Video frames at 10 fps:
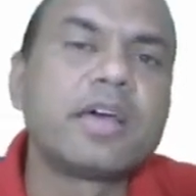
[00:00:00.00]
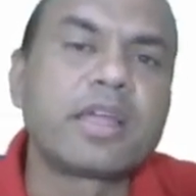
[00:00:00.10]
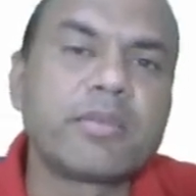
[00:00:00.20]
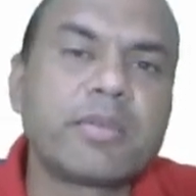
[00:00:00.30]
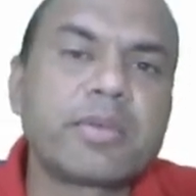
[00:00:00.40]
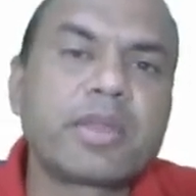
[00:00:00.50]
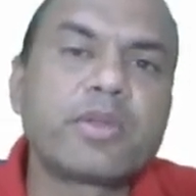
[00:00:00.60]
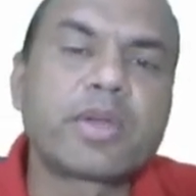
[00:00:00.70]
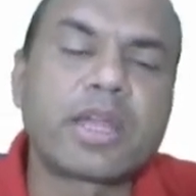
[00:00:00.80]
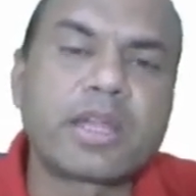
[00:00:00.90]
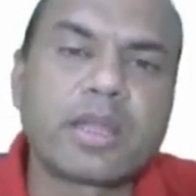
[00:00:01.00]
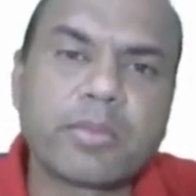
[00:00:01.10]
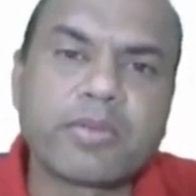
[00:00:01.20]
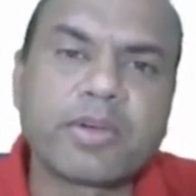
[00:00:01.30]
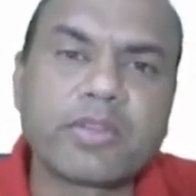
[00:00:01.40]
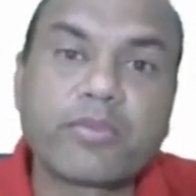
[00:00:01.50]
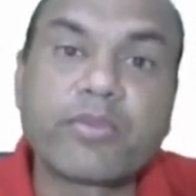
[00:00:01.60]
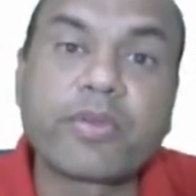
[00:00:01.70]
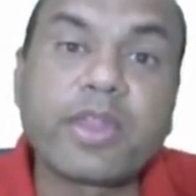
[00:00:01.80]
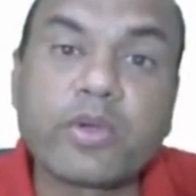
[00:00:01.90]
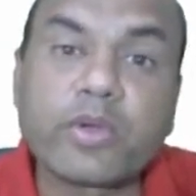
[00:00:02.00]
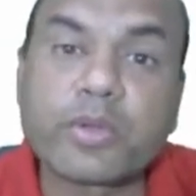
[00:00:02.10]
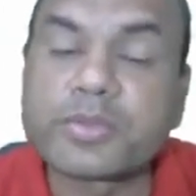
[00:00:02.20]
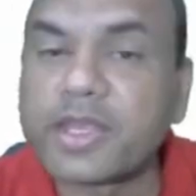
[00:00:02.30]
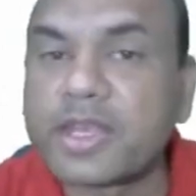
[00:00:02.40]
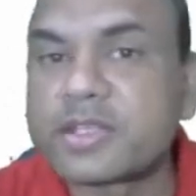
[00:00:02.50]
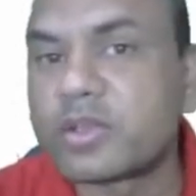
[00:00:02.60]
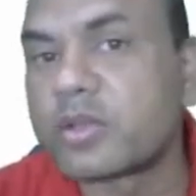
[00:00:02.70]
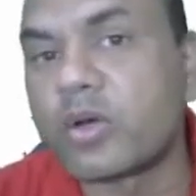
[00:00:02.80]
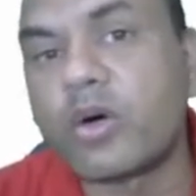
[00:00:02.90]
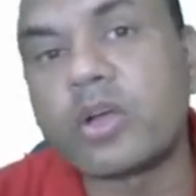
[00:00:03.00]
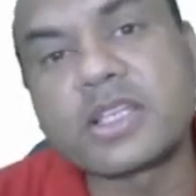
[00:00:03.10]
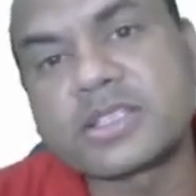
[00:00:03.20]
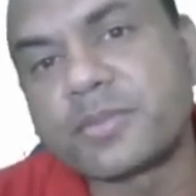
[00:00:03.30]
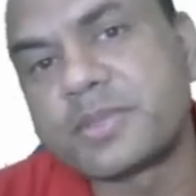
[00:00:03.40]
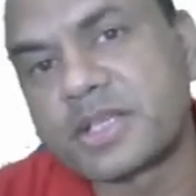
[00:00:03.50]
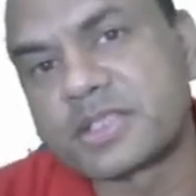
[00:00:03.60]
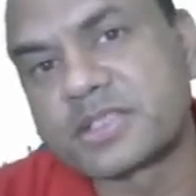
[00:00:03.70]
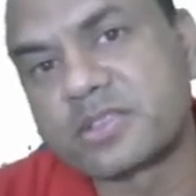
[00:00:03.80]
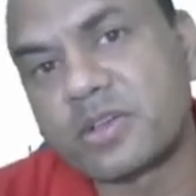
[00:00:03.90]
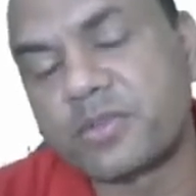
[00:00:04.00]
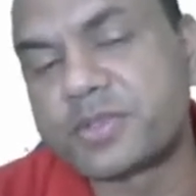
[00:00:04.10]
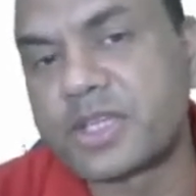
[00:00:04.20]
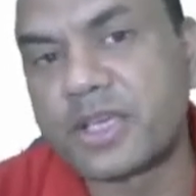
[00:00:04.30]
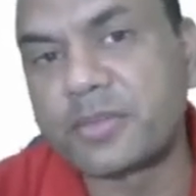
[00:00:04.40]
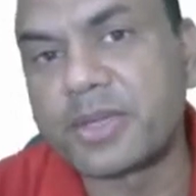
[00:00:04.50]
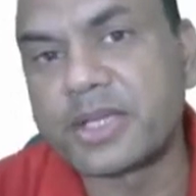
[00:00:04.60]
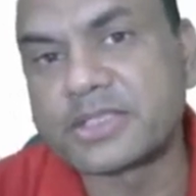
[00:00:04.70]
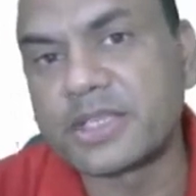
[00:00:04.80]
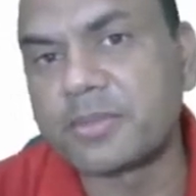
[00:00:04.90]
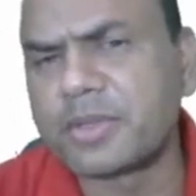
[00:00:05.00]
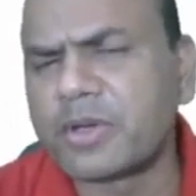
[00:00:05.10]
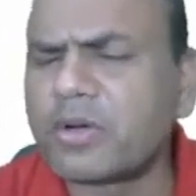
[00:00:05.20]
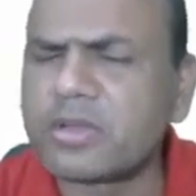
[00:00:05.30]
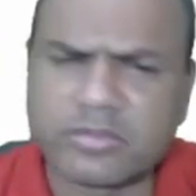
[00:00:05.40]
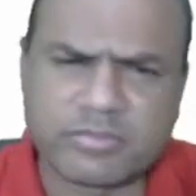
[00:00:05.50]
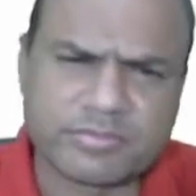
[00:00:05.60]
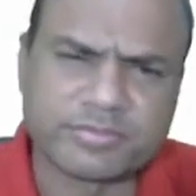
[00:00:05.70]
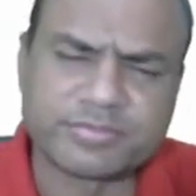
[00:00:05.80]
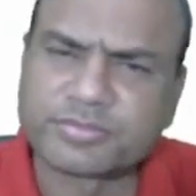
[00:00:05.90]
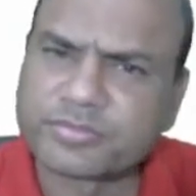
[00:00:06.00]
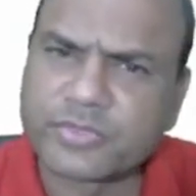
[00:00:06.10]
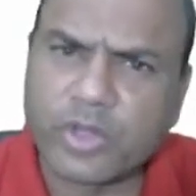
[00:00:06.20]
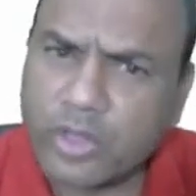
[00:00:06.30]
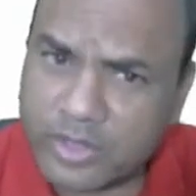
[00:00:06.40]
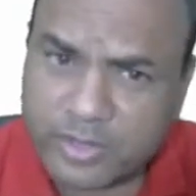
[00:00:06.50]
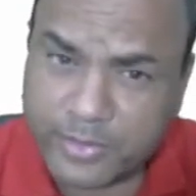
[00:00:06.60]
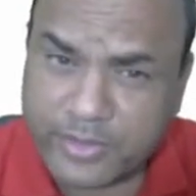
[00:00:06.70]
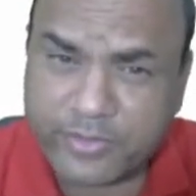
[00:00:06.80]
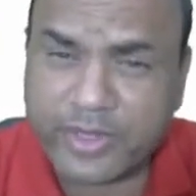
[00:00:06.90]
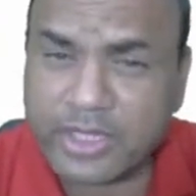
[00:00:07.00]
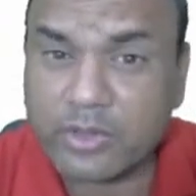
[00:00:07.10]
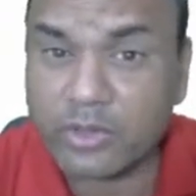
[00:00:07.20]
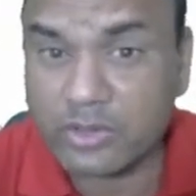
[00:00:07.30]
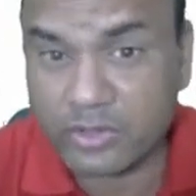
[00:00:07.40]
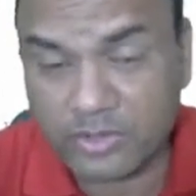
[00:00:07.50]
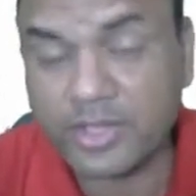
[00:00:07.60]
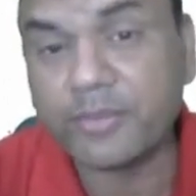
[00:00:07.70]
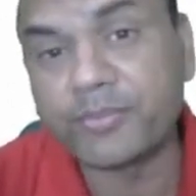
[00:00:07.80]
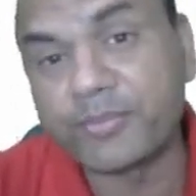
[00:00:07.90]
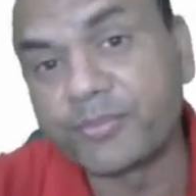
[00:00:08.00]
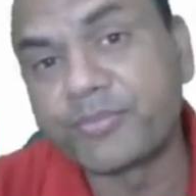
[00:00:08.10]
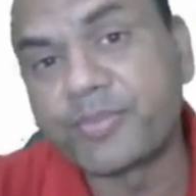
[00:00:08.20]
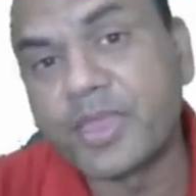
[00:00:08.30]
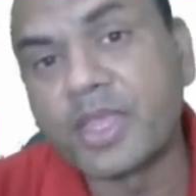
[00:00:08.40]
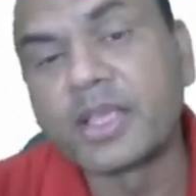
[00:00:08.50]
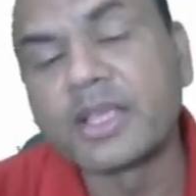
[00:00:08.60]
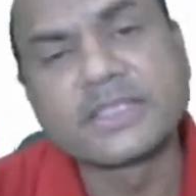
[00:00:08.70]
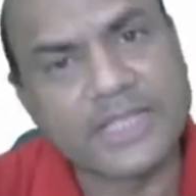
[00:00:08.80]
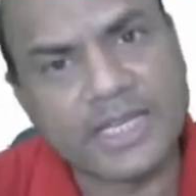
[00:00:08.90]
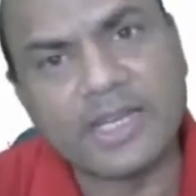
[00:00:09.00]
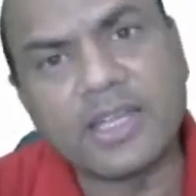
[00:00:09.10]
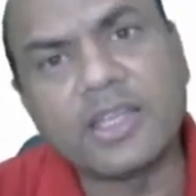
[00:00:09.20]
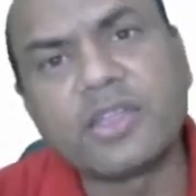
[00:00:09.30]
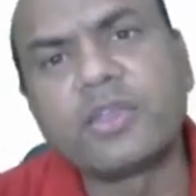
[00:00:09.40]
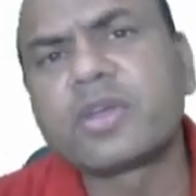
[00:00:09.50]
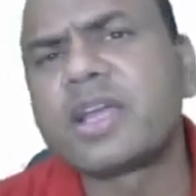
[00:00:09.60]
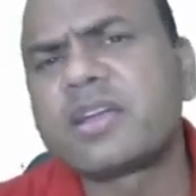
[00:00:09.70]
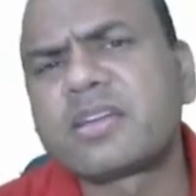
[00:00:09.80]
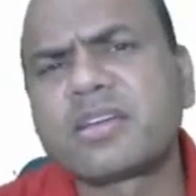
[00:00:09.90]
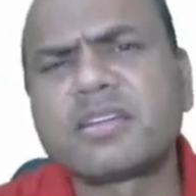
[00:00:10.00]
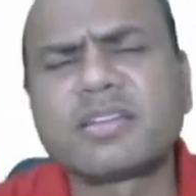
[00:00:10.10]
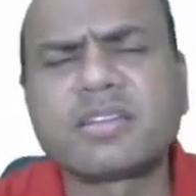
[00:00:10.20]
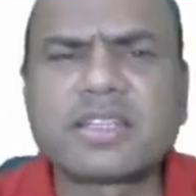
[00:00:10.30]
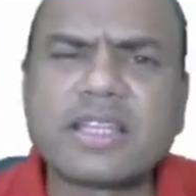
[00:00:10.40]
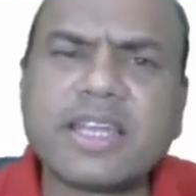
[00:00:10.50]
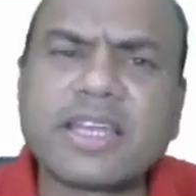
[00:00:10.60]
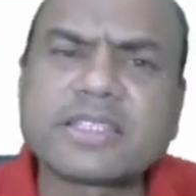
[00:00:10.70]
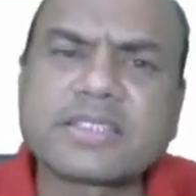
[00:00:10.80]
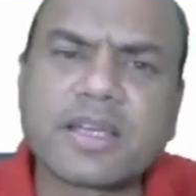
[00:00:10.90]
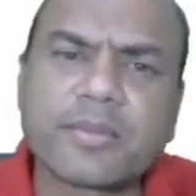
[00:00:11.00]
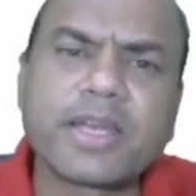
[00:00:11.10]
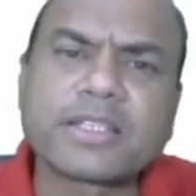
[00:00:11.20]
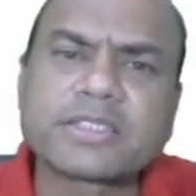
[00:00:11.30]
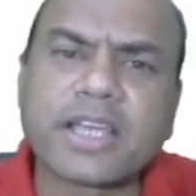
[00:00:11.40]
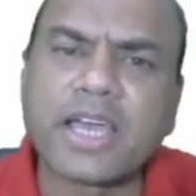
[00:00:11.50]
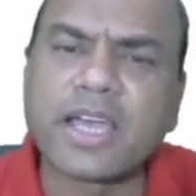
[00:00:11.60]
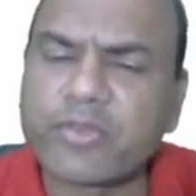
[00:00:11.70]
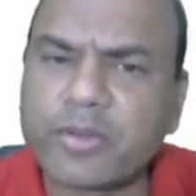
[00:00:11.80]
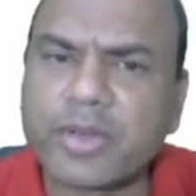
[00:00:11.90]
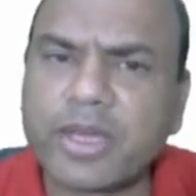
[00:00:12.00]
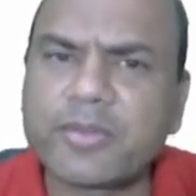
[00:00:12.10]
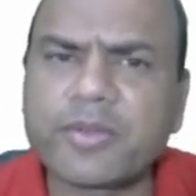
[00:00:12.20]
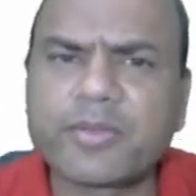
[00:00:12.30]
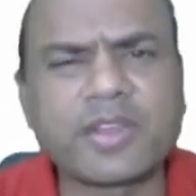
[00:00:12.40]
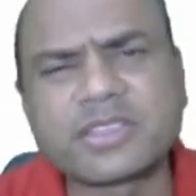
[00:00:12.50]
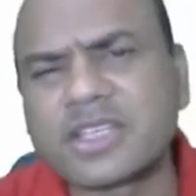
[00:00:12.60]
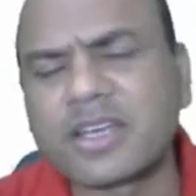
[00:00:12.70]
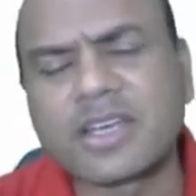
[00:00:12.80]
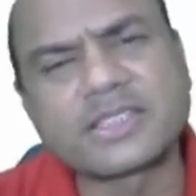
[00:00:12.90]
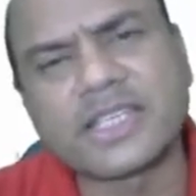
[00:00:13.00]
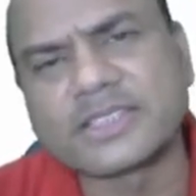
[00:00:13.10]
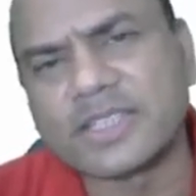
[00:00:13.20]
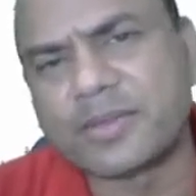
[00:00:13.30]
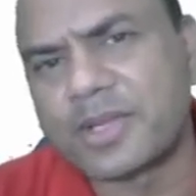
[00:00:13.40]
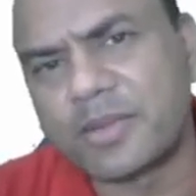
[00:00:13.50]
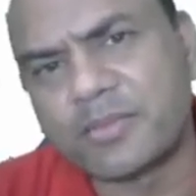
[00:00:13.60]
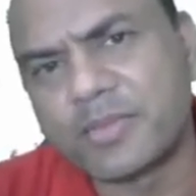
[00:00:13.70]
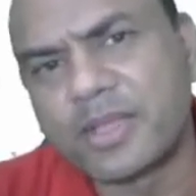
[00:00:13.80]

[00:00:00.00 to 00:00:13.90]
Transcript: remember, you get number one, free YouTube series on all the subjects of JIB and CIB. All, specifically all. Okay. Secondly, you get the latest updates from IIBF. Now see it, it's exam time.